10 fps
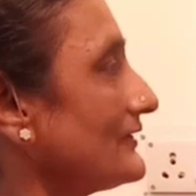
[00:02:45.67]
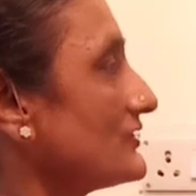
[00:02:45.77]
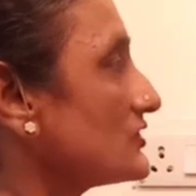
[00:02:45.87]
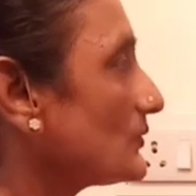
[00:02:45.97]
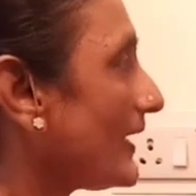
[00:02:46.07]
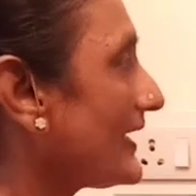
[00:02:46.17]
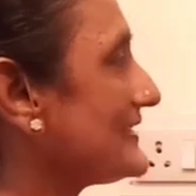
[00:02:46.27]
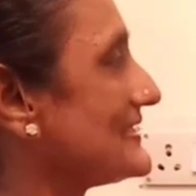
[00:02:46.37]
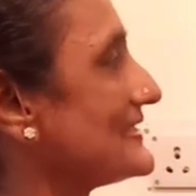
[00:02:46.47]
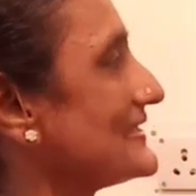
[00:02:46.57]

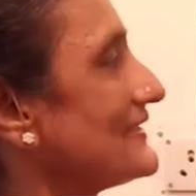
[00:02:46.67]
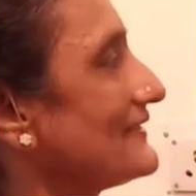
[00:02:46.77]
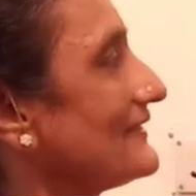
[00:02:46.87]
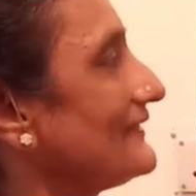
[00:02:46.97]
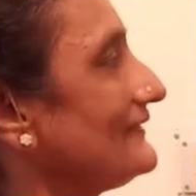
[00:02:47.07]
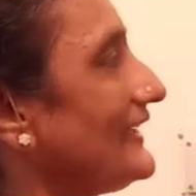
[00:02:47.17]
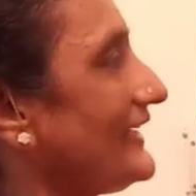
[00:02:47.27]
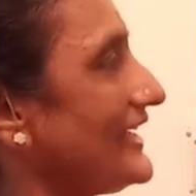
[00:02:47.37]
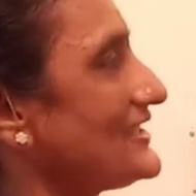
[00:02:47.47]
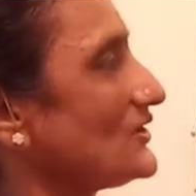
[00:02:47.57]
twice the
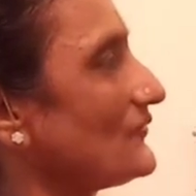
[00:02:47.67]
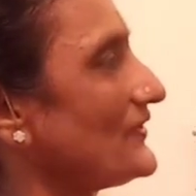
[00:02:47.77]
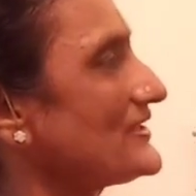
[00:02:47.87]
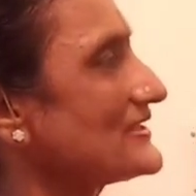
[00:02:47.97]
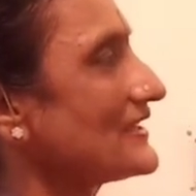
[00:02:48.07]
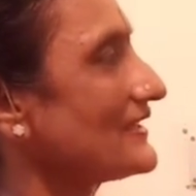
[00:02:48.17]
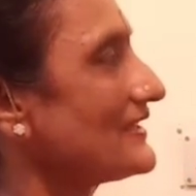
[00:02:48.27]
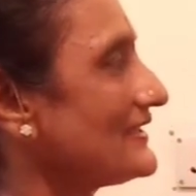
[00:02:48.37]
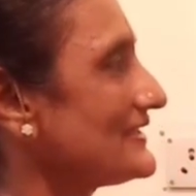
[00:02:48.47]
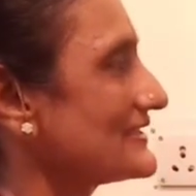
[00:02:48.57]
age of his
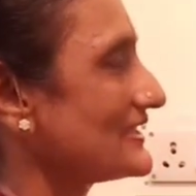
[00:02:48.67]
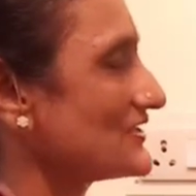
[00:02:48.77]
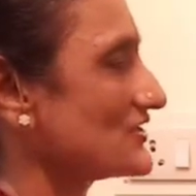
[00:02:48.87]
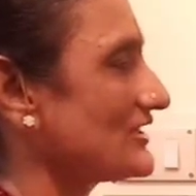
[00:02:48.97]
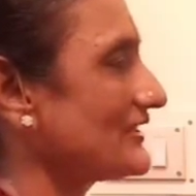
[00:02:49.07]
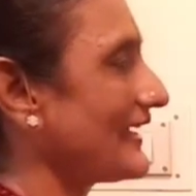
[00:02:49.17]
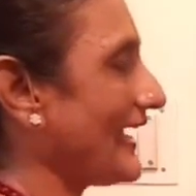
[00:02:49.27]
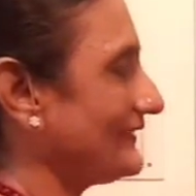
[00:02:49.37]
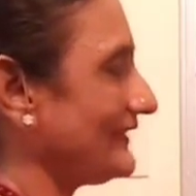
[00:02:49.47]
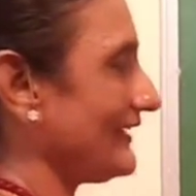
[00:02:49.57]
sister
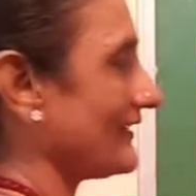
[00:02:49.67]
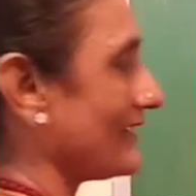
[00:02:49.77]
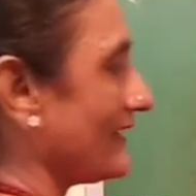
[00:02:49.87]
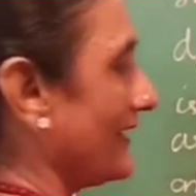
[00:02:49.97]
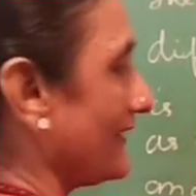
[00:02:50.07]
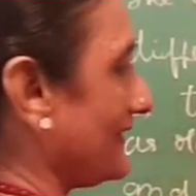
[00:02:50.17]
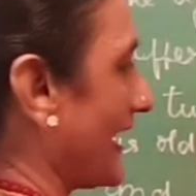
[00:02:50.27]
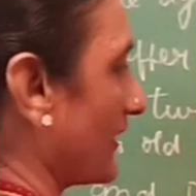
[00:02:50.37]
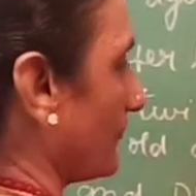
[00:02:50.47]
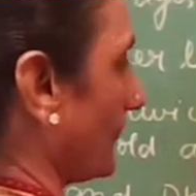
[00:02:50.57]
Kathy.
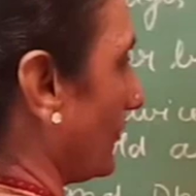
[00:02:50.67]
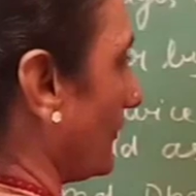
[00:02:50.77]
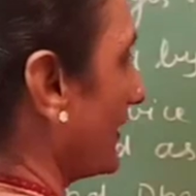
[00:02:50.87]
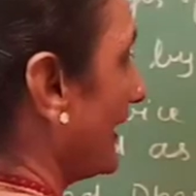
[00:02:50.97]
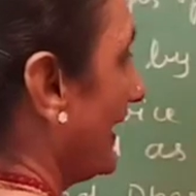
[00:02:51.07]
Therefore,